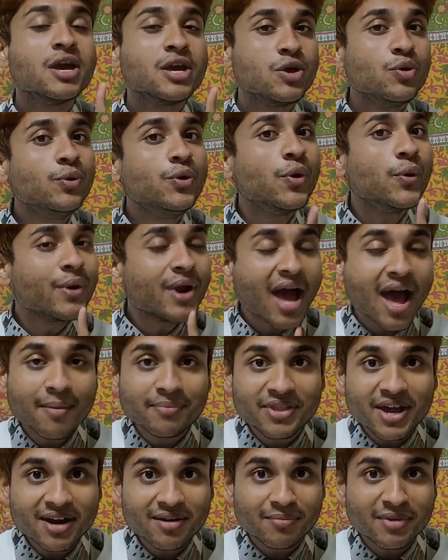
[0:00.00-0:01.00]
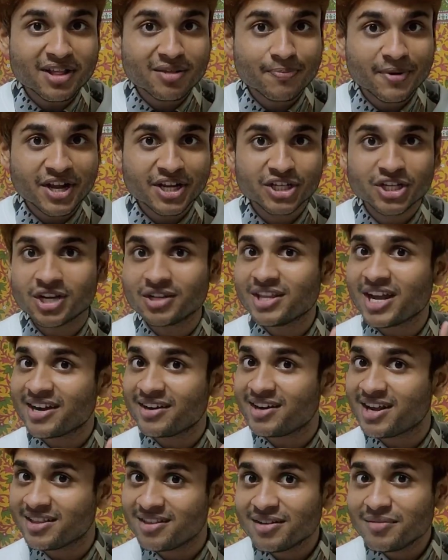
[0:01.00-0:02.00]
You don't have that much pressure.
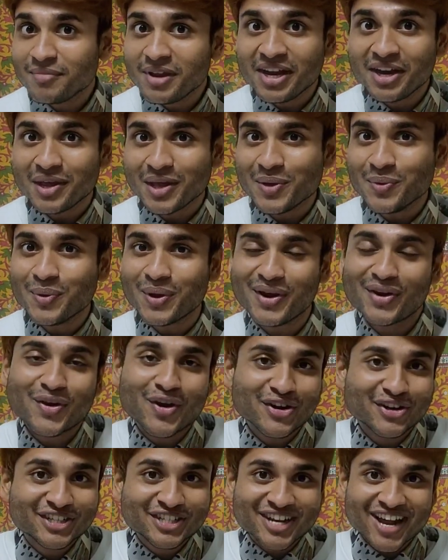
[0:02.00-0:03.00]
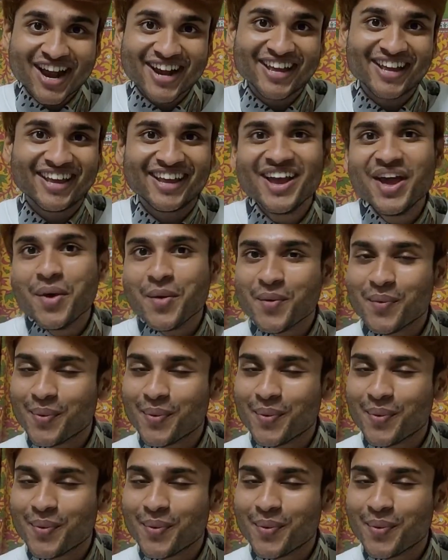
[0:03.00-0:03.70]
That doesn't mean you will not study